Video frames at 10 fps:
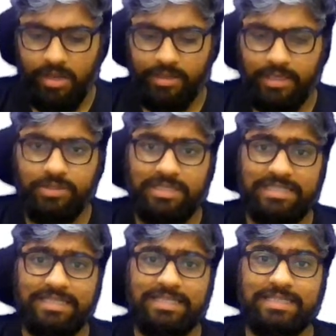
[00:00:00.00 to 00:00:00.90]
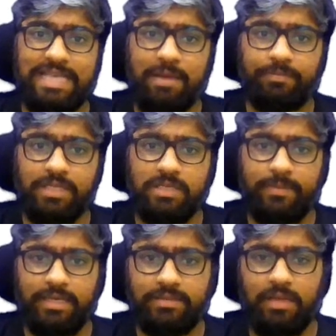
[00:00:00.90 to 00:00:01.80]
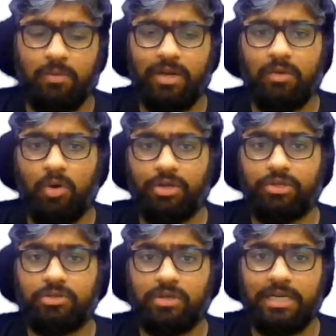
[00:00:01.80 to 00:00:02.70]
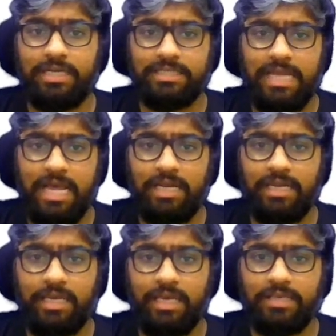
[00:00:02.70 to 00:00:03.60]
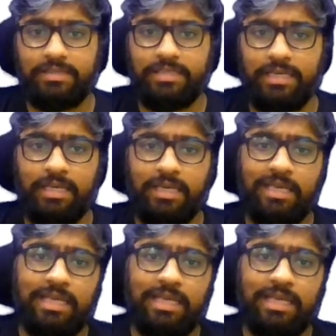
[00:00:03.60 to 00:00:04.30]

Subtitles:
Yes, so this is the sample space. Now what I want you to understand is, see,